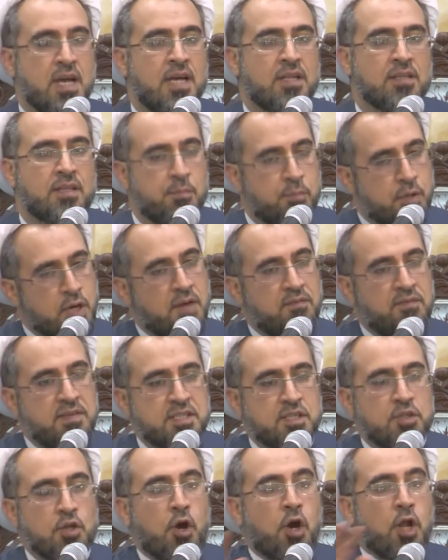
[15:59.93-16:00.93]
The Prophet
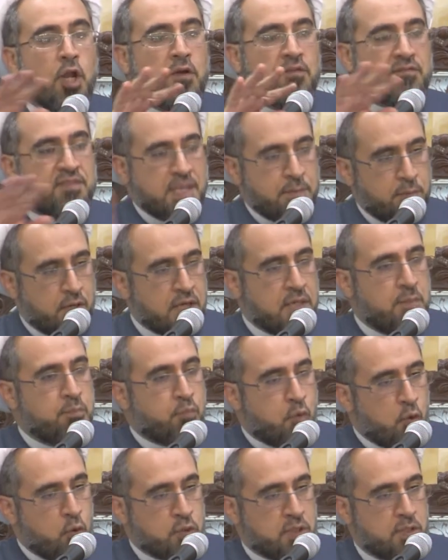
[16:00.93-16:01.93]
said all of them are
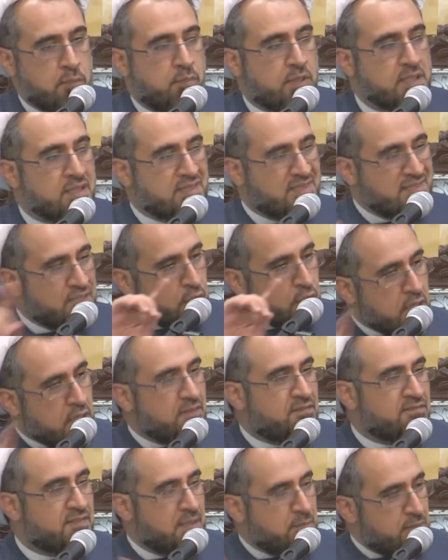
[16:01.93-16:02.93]
important, but none
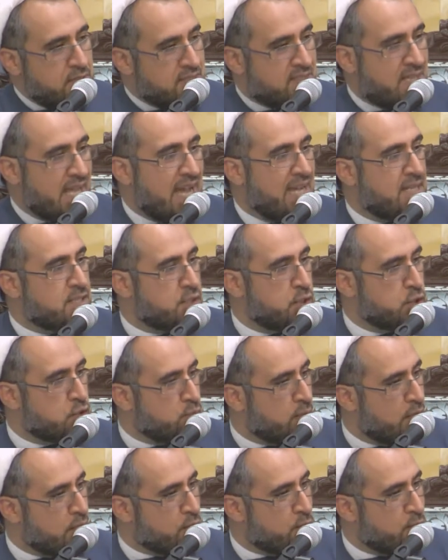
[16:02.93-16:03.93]
them is the answer to
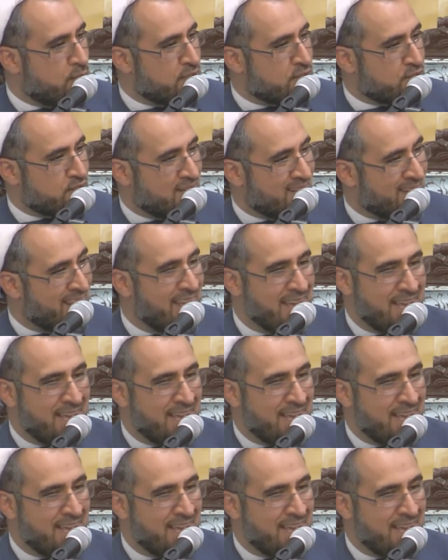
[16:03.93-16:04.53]
my question.